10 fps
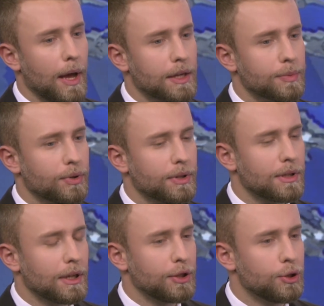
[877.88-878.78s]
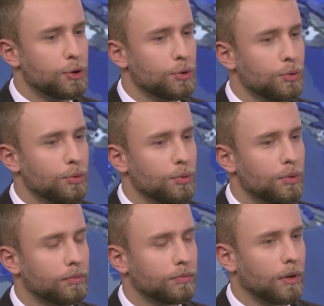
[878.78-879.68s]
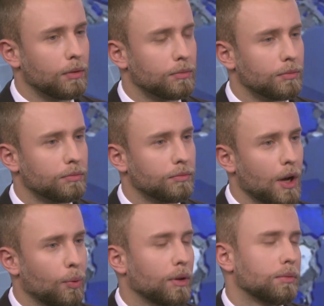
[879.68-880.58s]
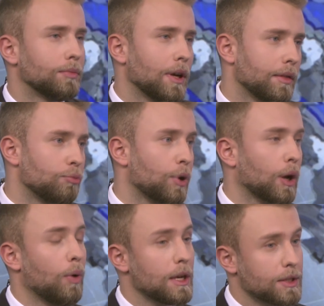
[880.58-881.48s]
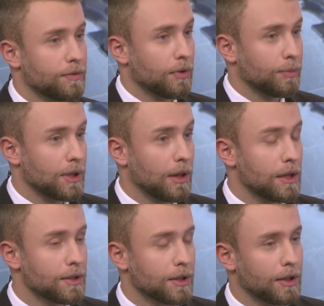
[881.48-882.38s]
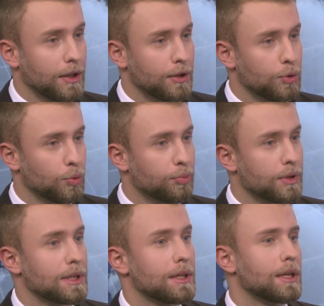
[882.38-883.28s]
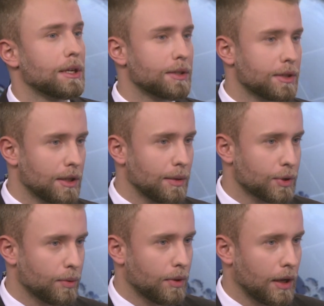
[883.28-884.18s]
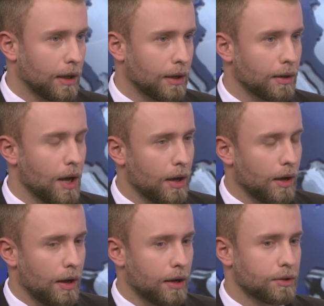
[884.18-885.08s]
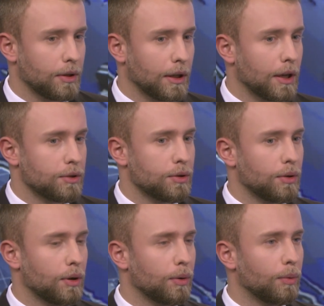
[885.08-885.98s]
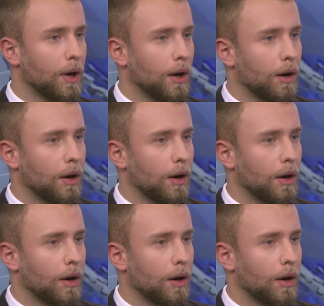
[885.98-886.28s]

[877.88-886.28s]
experts, they do, the request from Zelensky to present his team so they can actually get to know